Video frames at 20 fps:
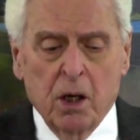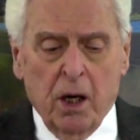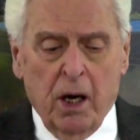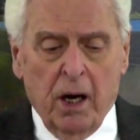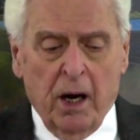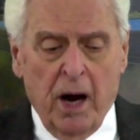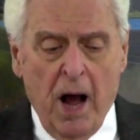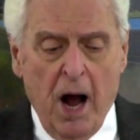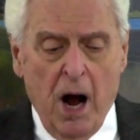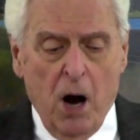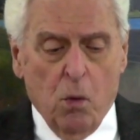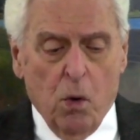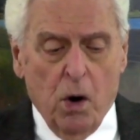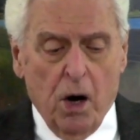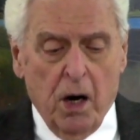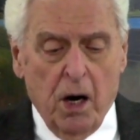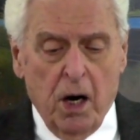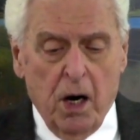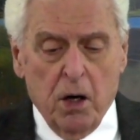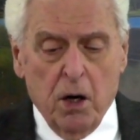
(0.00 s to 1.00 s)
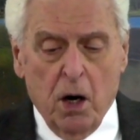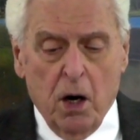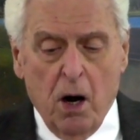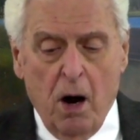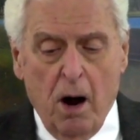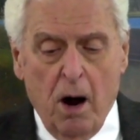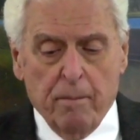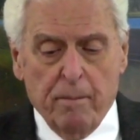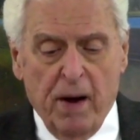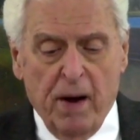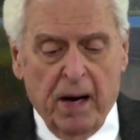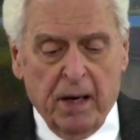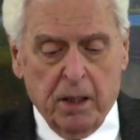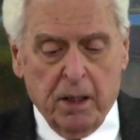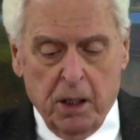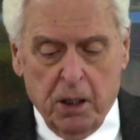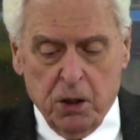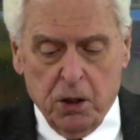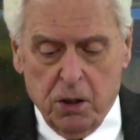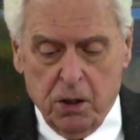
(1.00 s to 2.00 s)
and how we need to combat
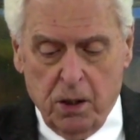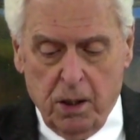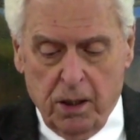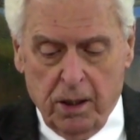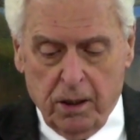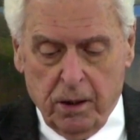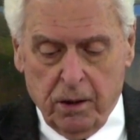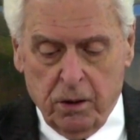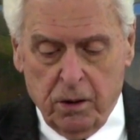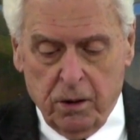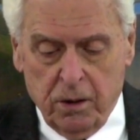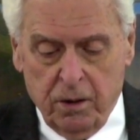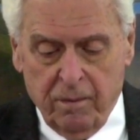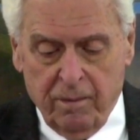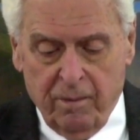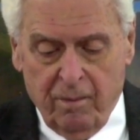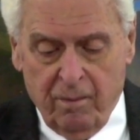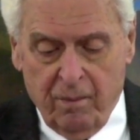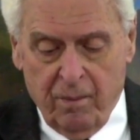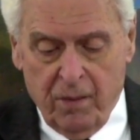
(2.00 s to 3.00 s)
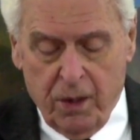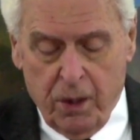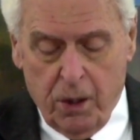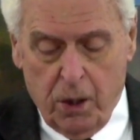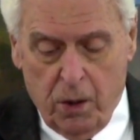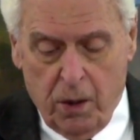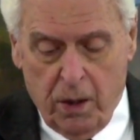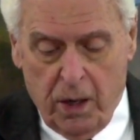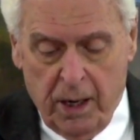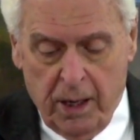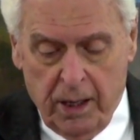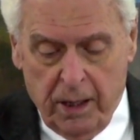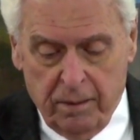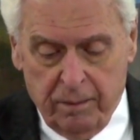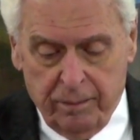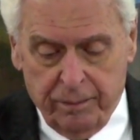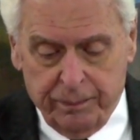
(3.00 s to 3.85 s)
these things. All right?